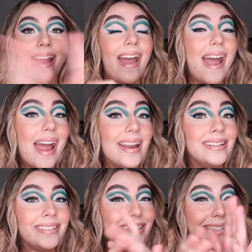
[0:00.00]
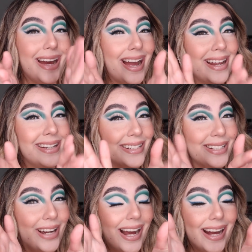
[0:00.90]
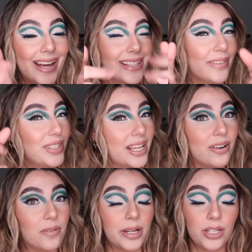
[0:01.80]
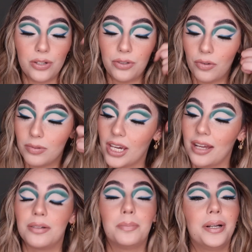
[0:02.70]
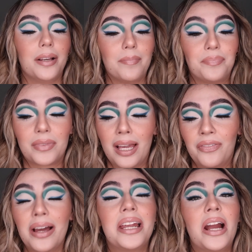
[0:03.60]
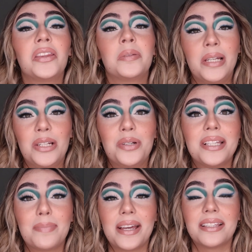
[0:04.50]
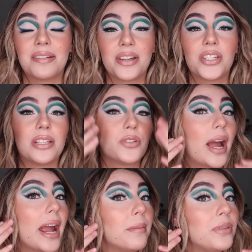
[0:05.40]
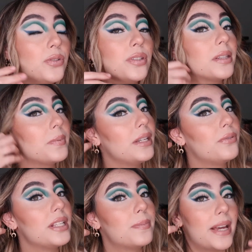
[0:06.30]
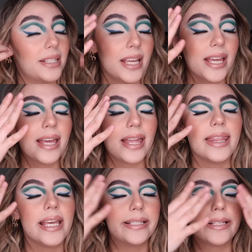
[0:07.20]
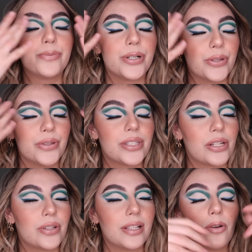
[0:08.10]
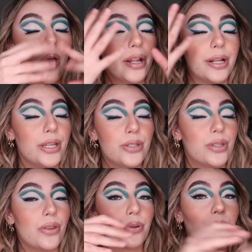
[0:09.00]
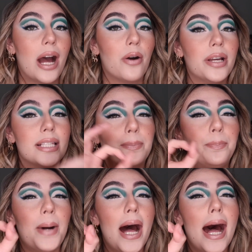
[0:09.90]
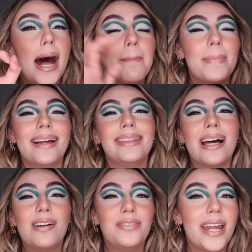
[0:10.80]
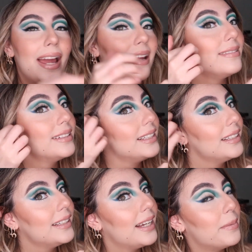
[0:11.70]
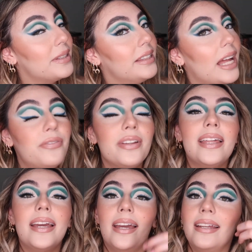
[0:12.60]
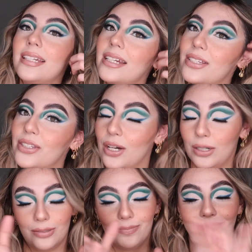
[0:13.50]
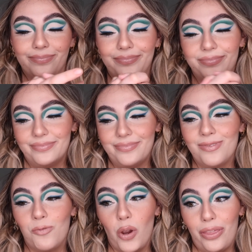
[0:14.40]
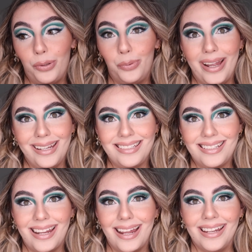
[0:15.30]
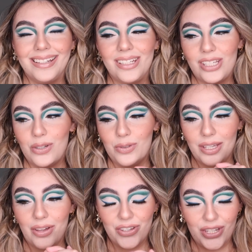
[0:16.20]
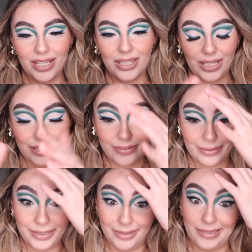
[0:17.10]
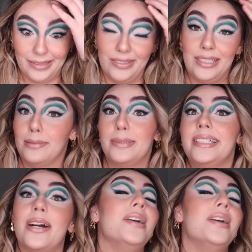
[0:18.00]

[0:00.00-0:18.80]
and you guys, I haven't said it on my YouTube channel, but I finally got the Louise Base in my shade. So I am using the Louise Base. This is what's on the center of the little eye. I used it throughout. It's bomb. I loved it. I'm in love with it. So worth the wait. And using other shades to cover up what else I do. But you know,